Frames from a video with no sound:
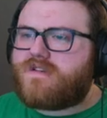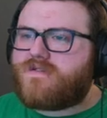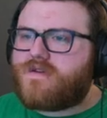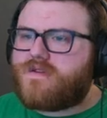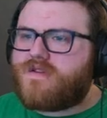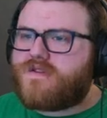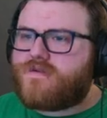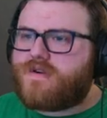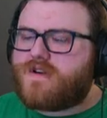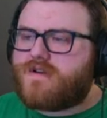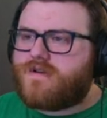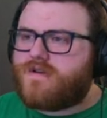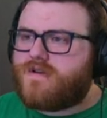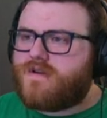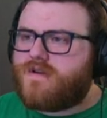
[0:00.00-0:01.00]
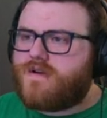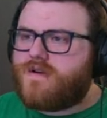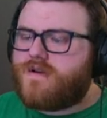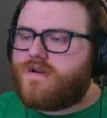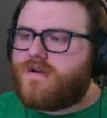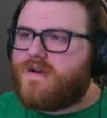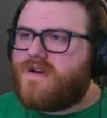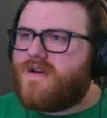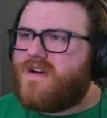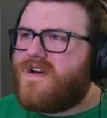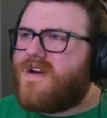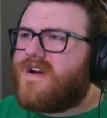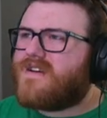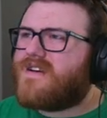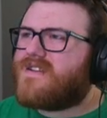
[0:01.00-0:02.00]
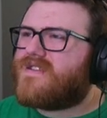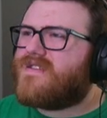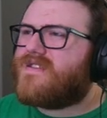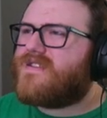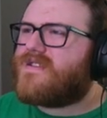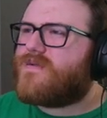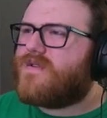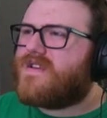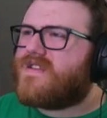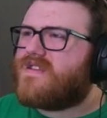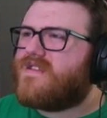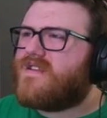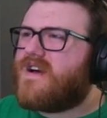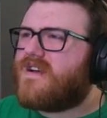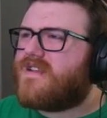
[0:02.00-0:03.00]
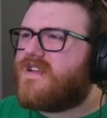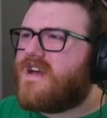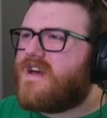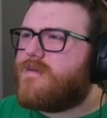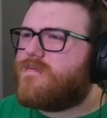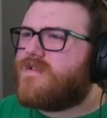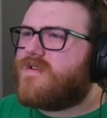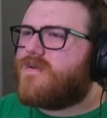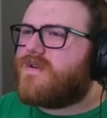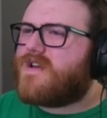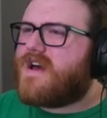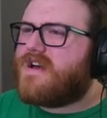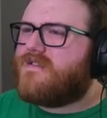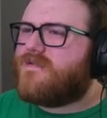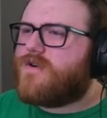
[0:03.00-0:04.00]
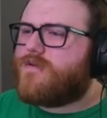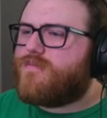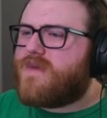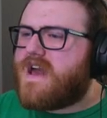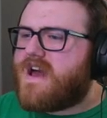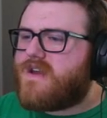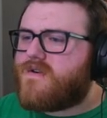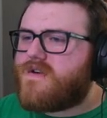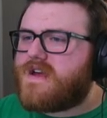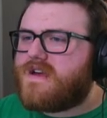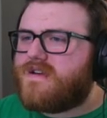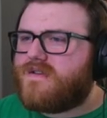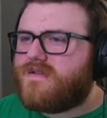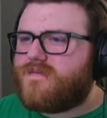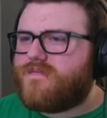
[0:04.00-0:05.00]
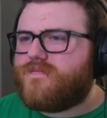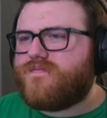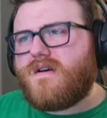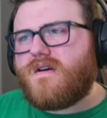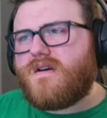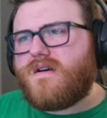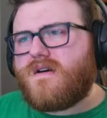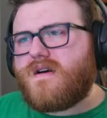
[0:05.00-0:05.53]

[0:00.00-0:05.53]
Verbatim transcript: this one? Okay, so this one is duct tape to a 9 volt battery. I